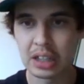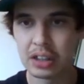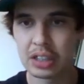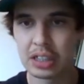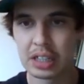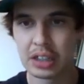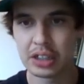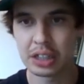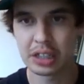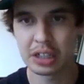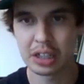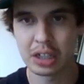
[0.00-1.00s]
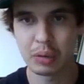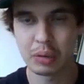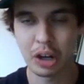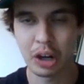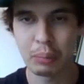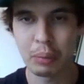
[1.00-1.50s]
It looks like they're going to go
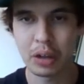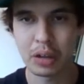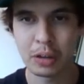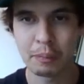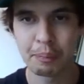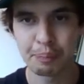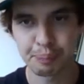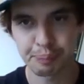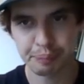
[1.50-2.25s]
with Arbuckle.